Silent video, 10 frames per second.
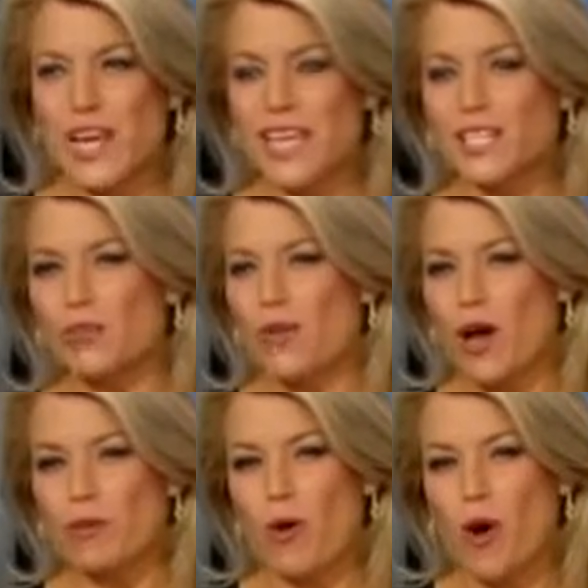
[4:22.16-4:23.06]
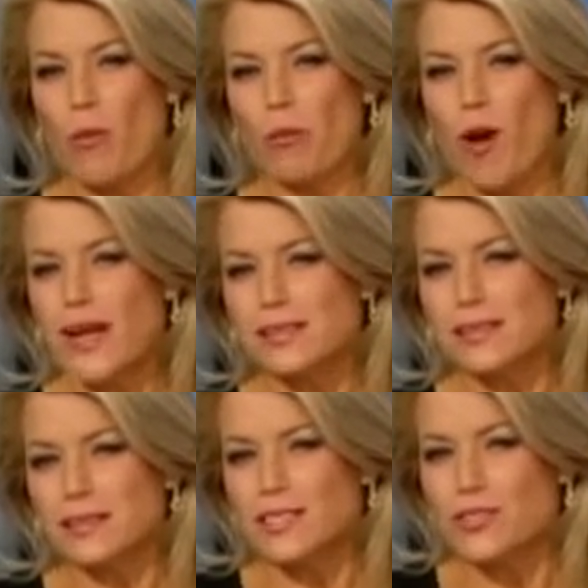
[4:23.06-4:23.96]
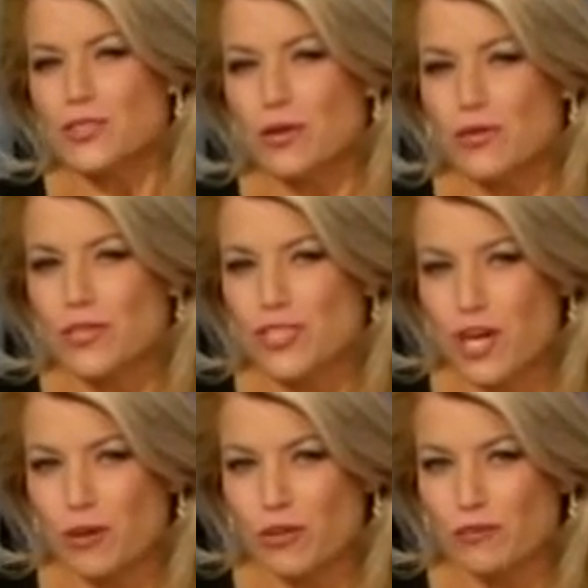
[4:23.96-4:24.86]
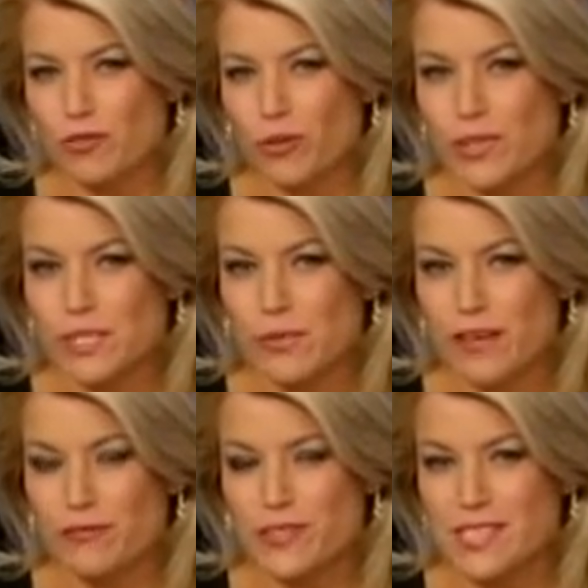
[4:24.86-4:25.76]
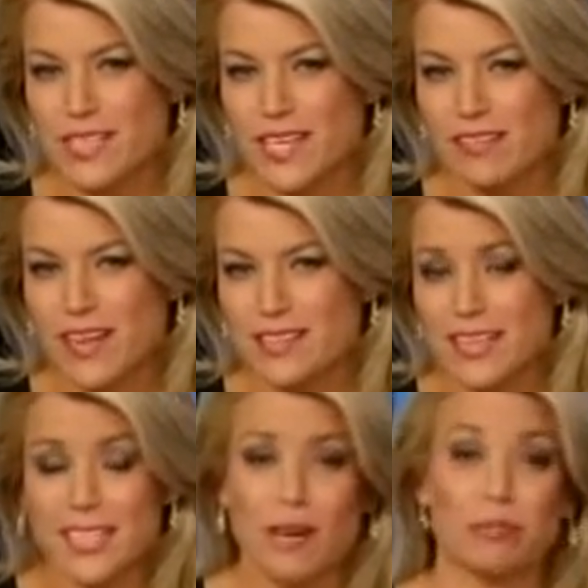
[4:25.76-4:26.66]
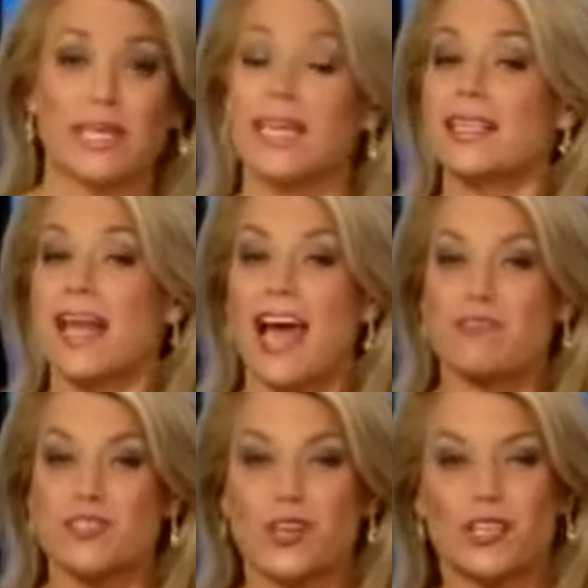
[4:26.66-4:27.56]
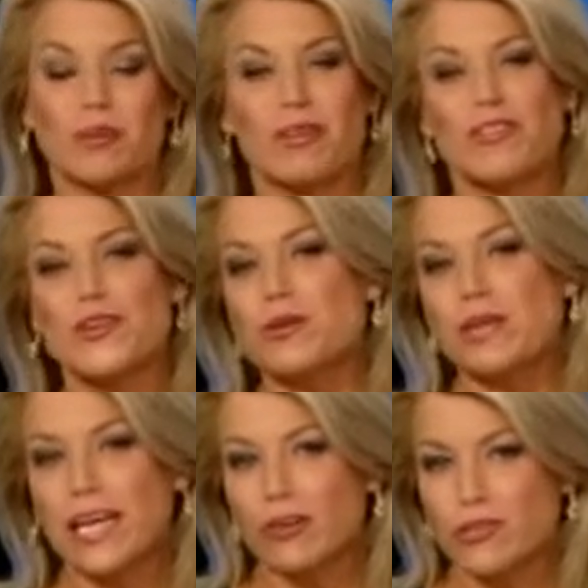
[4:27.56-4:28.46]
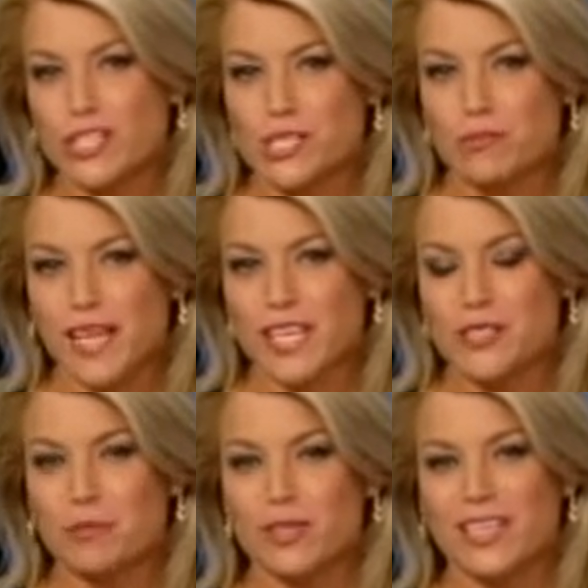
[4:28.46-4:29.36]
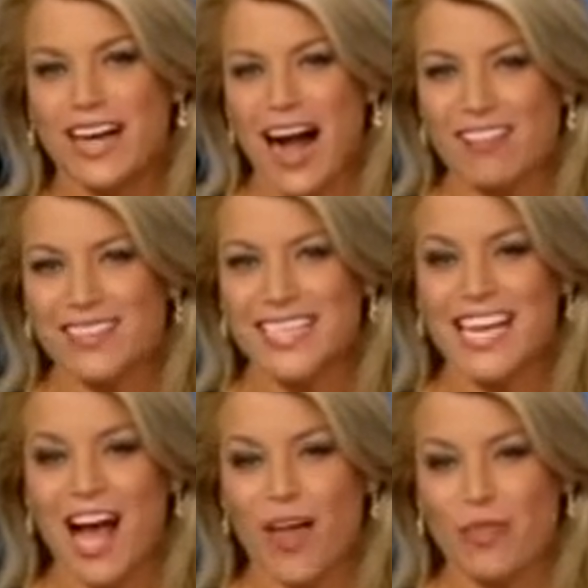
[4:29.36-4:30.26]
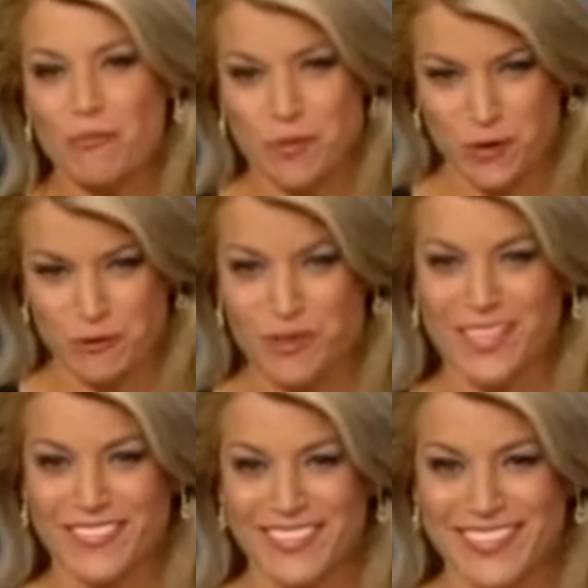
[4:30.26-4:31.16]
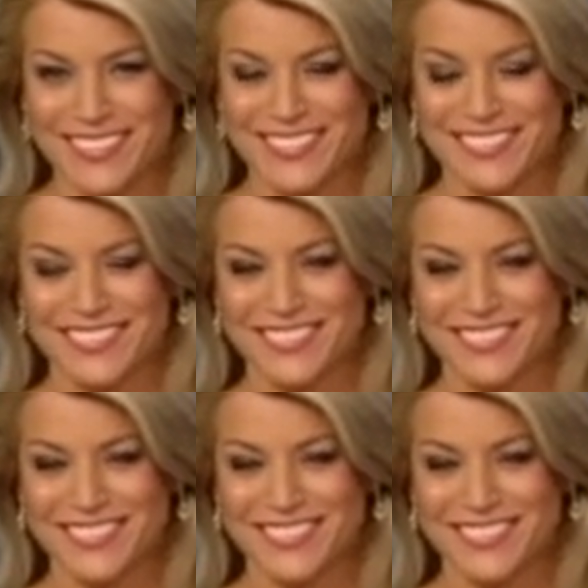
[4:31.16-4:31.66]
candidate Ron Paul practically stole the show at the Florida debate for CNN last night. He got plenty of laughs, starting with Newt Gingrich's plan to put a colony on the moon. Here it is.